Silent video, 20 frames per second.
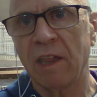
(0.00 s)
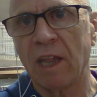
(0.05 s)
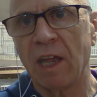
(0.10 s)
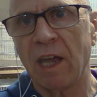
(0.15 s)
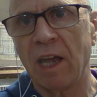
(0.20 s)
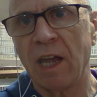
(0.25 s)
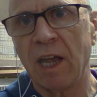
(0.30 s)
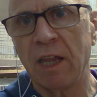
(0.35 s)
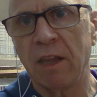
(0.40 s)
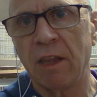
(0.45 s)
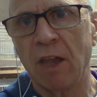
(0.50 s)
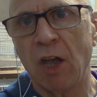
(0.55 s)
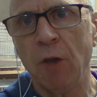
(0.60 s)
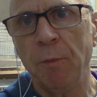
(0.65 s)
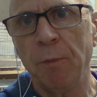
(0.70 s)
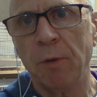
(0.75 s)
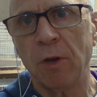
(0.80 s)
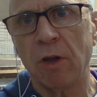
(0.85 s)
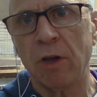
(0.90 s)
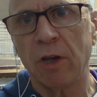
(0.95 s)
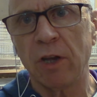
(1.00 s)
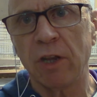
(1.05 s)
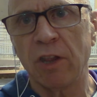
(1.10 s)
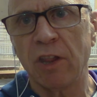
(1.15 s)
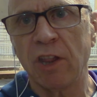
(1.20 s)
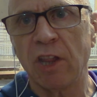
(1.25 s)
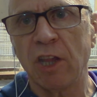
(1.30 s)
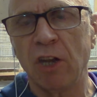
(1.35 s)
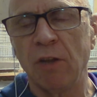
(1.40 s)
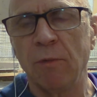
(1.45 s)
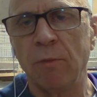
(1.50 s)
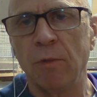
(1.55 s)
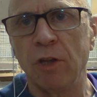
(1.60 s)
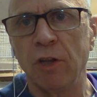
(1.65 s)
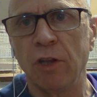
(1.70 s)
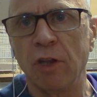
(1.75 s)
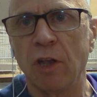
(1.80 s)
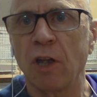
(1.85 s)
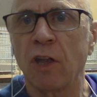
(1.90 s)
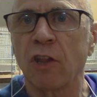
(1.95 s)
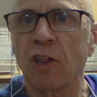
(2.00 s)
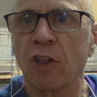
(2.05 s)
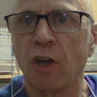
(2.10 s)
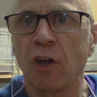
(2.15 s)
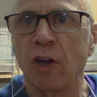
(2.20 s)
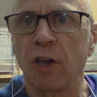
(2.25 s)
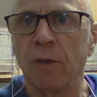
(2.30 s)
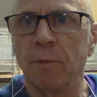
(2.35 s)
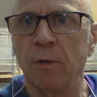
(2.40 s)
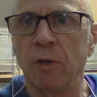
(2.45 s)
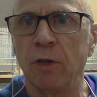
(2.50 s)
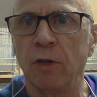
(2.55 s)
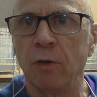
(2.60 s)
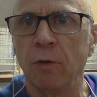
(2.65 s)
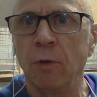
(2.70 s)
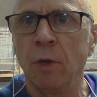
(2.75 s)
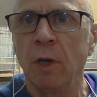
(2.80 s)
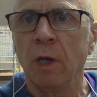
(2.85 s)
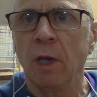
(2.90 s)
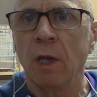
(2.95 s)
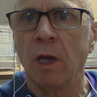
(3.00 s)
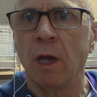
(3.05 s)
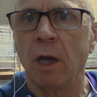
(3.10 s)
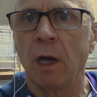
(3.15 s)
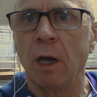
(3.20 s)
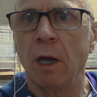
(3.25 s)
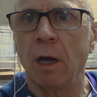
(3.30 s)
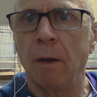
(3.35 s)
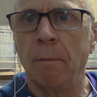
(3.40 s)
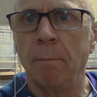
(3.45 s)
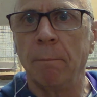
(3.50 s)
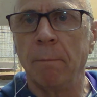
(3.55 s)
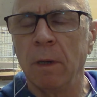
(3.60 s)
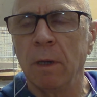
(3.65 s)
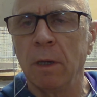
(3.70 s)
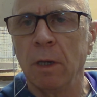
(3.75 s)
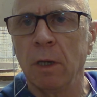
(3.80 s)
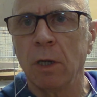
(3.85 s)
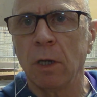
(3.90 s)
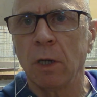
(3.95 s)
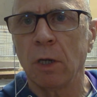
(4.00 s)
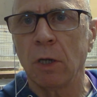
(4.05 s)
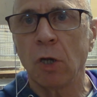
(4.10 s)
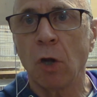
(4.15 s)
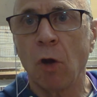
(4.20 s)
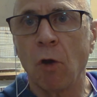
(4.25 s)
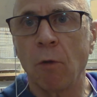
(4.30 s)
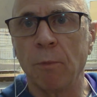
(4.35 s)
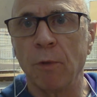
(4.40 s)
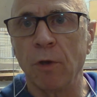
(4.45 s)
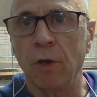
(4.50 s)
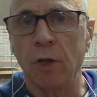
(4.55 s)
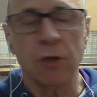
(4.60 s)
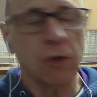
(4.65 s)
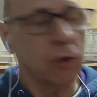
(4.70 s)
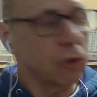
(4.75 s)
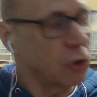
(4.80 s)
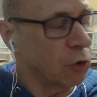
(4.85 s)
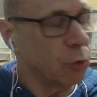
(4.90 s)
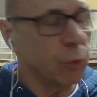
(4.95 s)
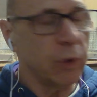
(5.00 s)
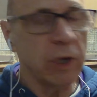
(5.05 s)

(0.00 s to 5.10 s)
an opaline cinnamon sky blue cockbird that we